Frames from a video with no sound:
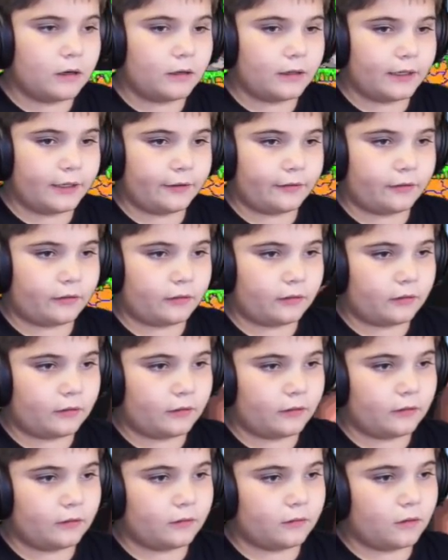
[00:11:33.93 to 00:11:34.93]
Okay.
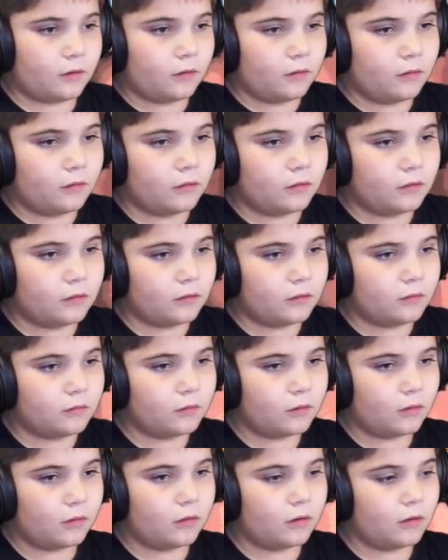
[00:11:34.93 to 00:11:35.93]
Oh,
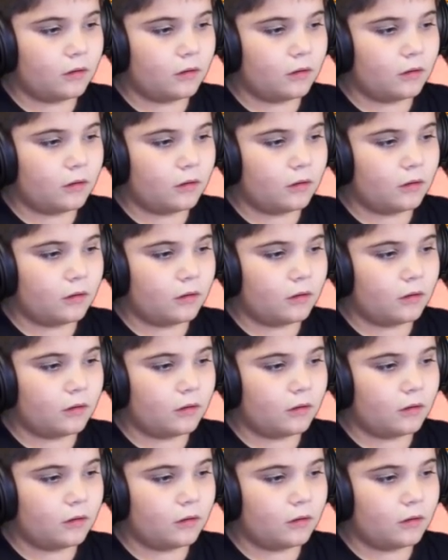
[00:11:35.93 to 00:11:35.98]
cool.